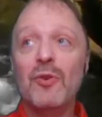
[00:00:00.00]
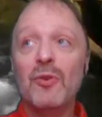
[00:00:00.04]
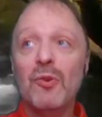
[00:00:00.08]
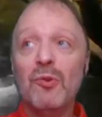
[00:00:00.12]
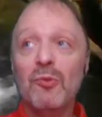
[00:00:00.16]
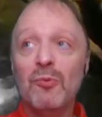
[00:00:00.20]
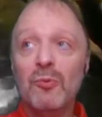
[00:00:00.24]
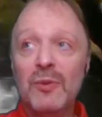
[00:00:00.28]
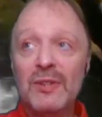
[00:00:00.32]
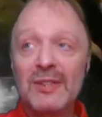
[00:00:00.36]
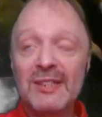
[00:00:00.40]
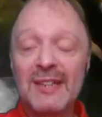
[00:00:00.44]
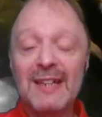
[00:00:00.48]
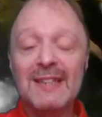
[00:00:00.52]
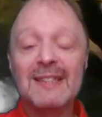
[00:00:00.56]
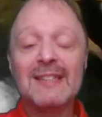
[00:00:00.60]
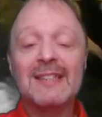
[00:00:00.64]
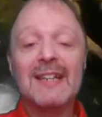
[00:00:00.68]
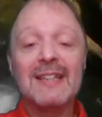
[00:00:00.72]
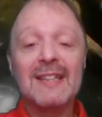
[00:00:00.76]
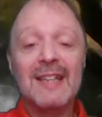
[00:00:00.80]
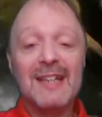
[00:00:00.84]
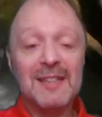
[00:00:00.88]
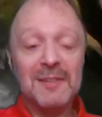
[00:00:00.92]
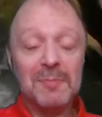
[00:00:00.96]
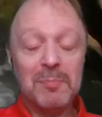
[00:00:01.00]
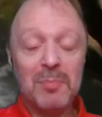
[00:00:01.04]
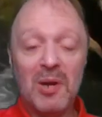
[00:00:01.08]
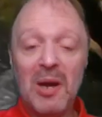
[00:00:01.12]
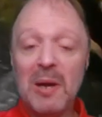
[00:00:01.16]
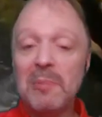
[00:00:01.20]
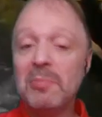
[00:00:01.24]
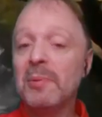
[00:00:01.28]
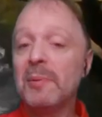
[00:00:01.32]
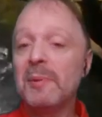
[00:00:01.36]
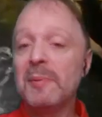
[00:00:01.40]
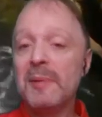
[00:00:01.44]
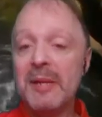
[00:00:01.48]
which I'd say that's
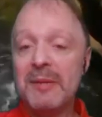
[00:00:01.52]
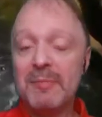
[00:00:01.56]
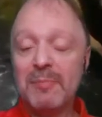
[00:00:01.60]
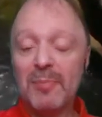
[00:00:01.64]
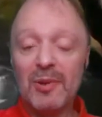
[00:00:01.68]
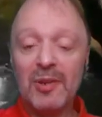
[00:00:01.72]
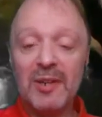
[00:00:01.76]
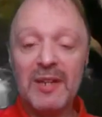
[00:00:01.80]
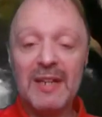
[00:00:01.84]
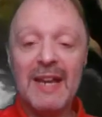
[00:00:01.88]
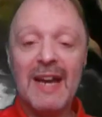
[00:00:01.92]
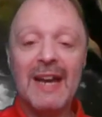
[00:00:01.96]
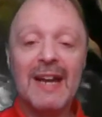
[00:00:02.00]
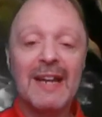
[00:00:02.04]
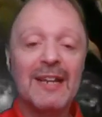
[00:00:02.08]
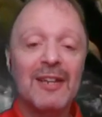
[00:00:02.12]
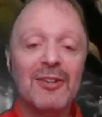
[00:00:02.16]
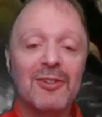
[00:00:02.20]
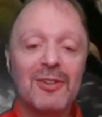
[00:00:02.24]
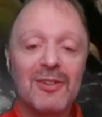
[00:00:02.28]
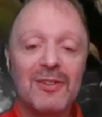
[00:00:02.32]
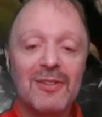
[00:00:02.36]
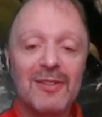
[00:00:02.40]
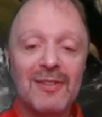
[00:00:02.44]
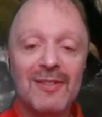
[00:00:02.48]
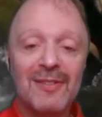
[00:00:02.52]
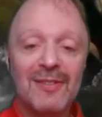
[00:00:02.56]
probably pretty accurate.